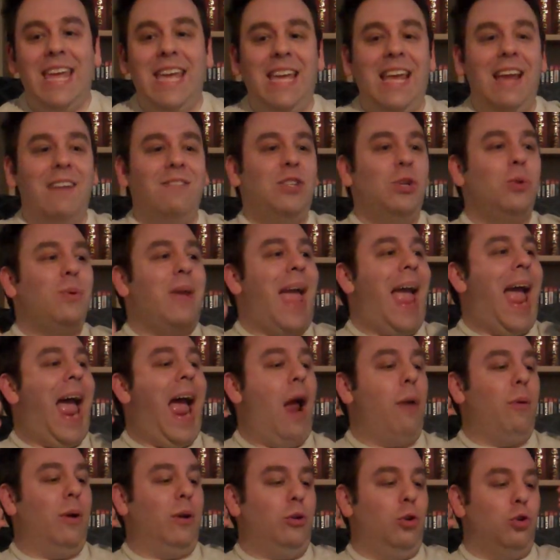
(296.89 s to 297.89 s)
He gives you
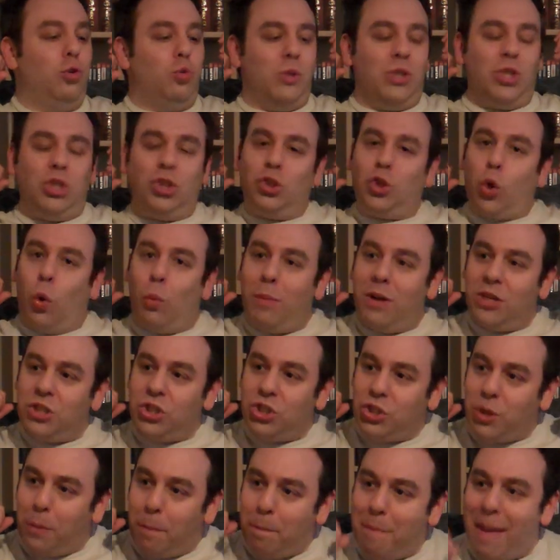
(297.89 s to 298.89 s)
characters with so
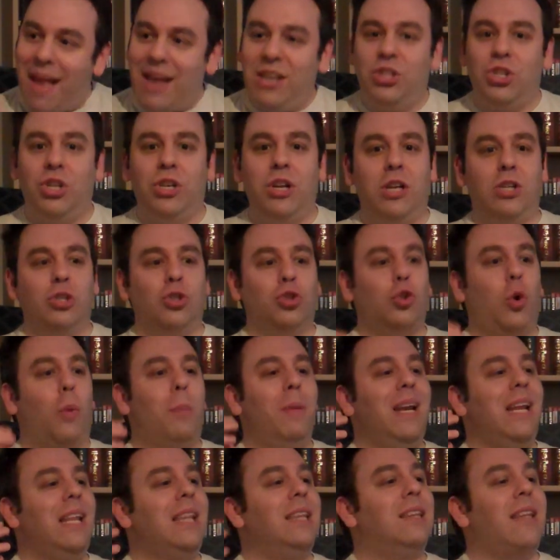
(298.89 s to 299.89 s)
much dimension and so
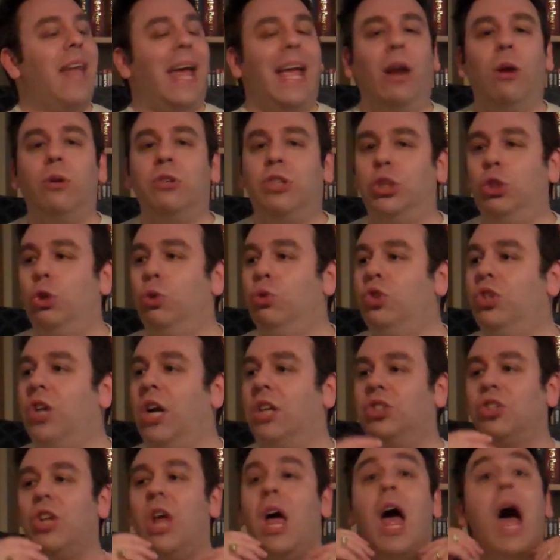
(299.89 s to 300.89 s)
many layers, and you
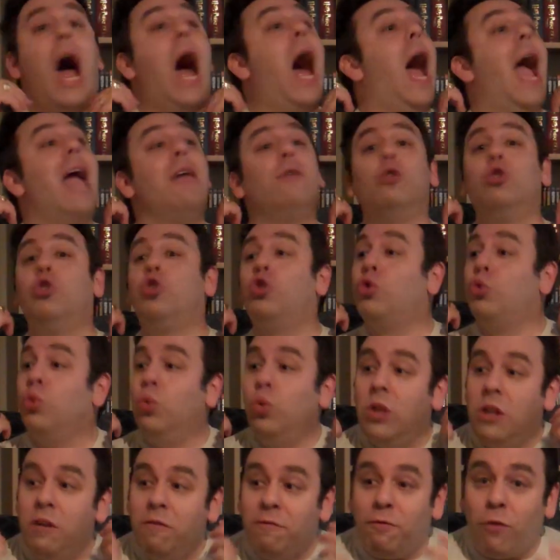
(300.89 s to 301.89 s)
just either
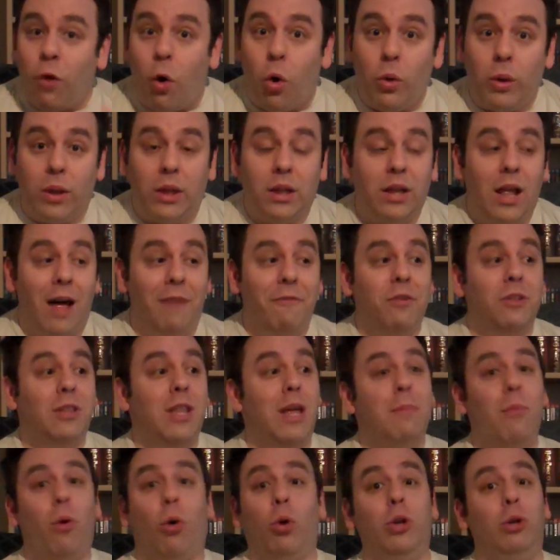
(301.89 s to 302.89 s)
truly fall in love with
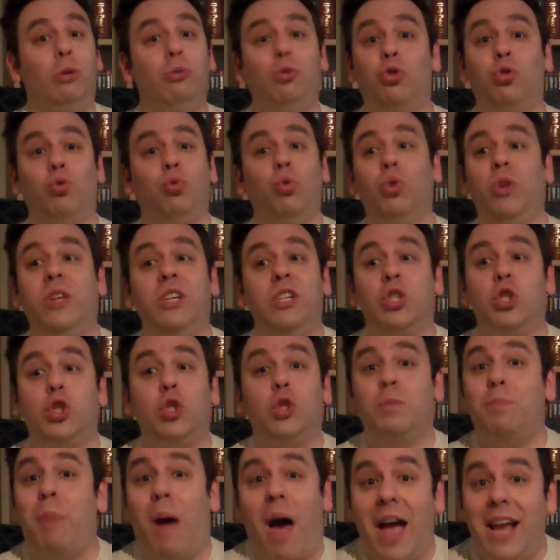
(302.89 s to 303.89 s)
them or you truly
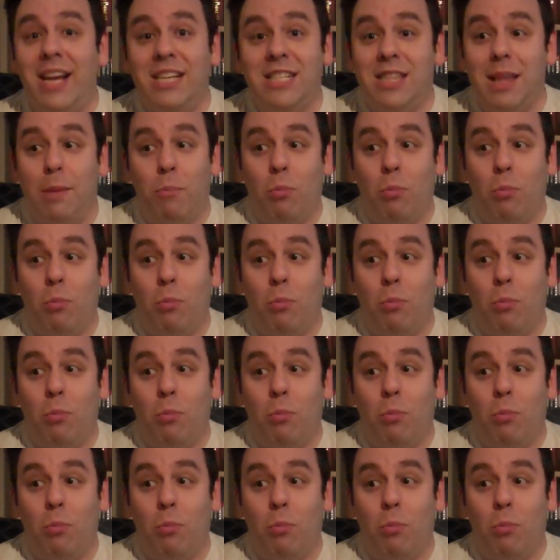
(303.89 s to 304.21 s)
despise